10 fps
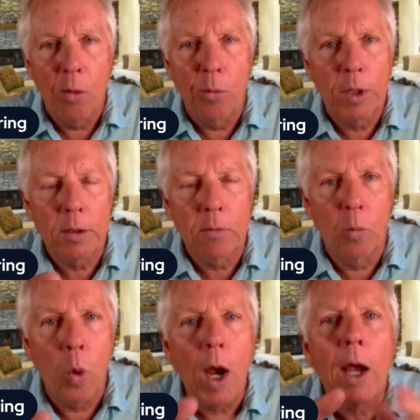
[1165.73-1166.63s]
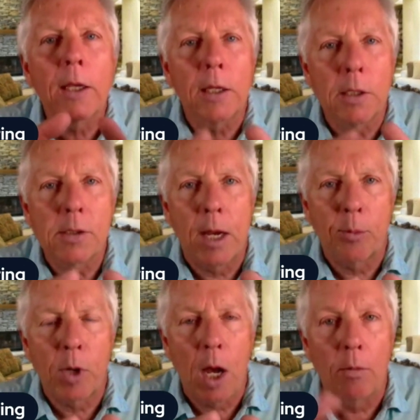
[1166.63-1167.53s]
But why is that
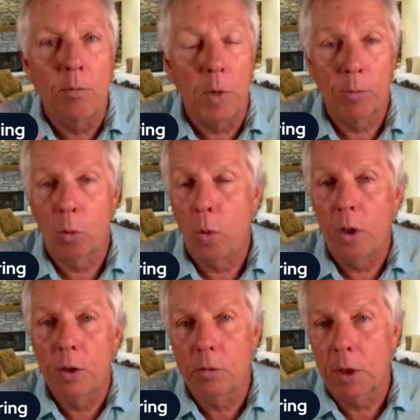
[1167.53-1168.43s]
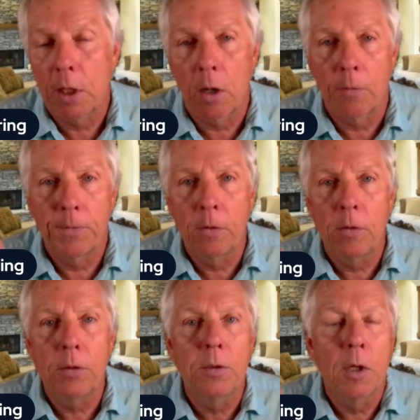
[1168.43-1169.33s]
problem? Number one, you look at our
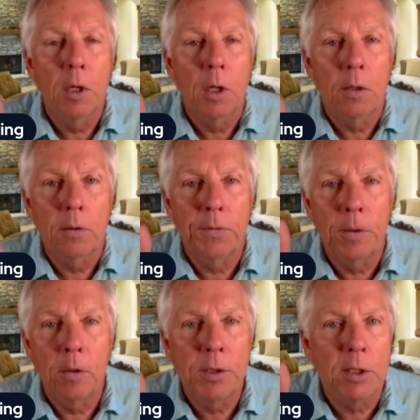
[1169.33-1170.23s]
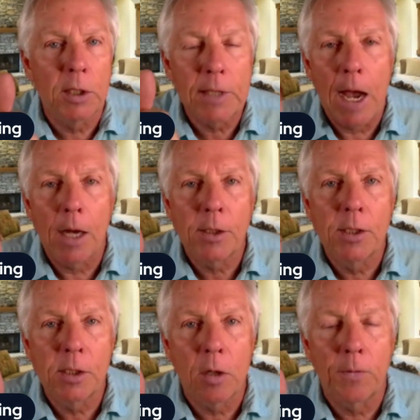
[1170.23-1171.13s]
food, the foods and the
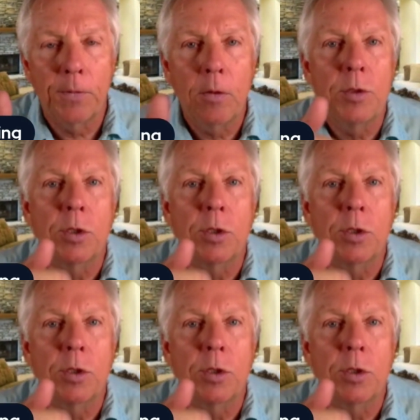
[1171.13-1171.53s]
toxins in our foods.